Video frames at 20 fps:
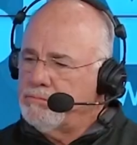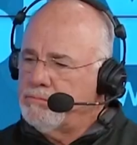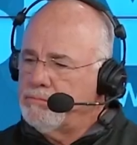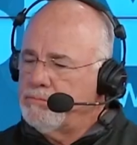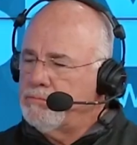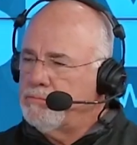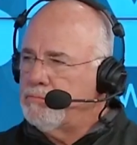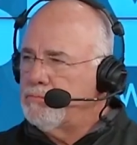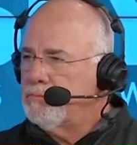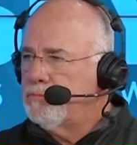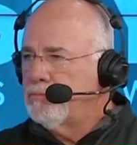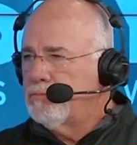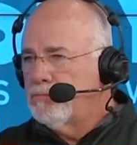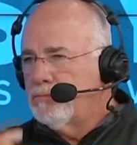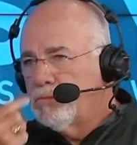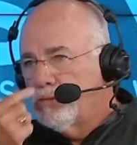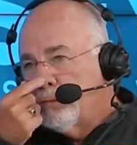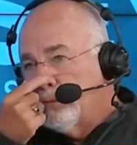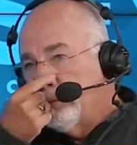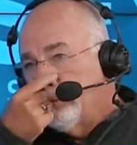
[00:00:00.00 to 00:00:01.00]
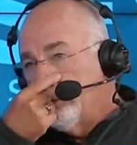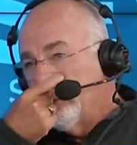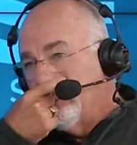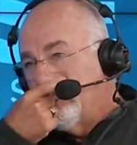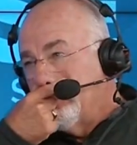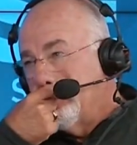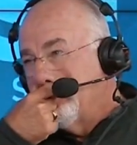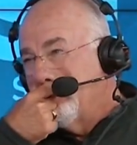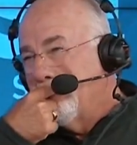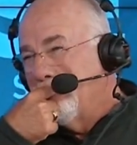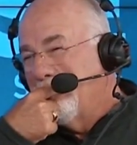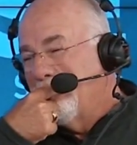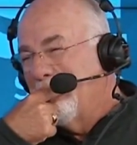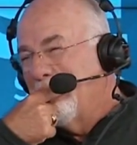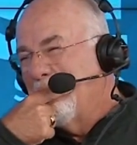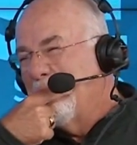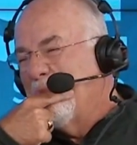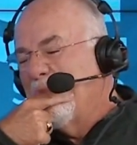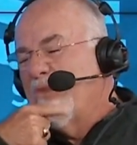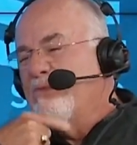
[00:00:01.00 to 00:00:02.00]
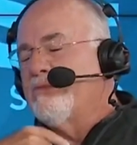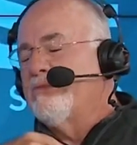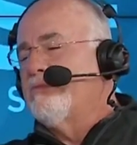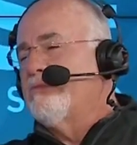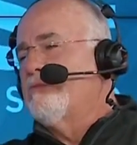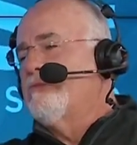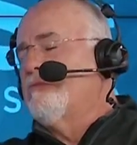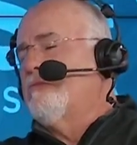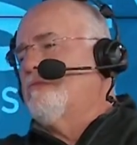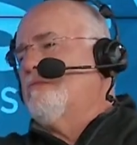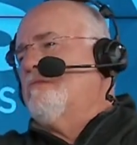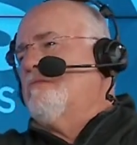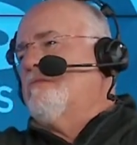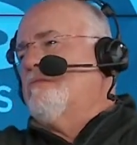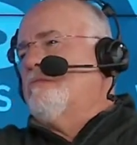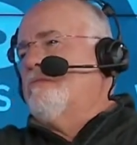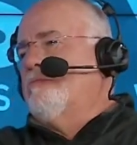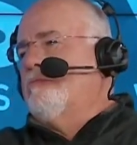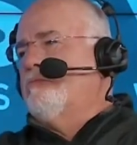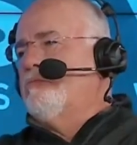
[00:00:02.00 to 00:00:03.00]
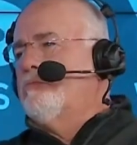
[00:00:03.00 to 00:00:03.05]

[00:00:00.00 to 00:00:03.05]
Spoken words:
(silent)